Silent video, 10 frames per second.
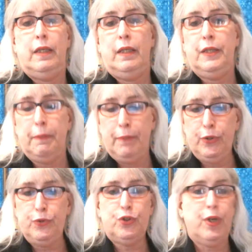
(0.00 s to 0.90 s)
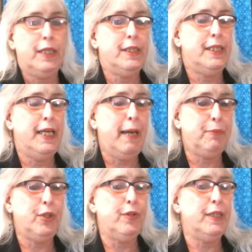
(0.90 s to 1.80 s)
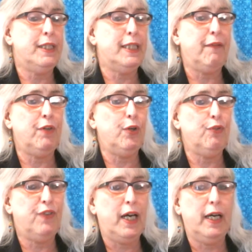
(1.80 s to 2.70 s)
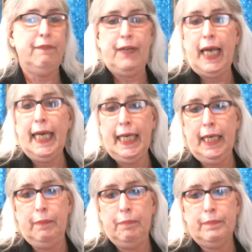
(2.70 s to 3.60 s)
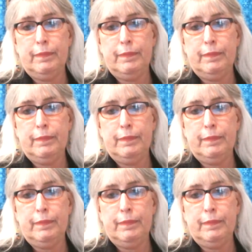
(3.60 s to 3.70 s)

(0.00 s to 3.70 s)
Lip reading: The moon trines Neptune at 7:05 a.m.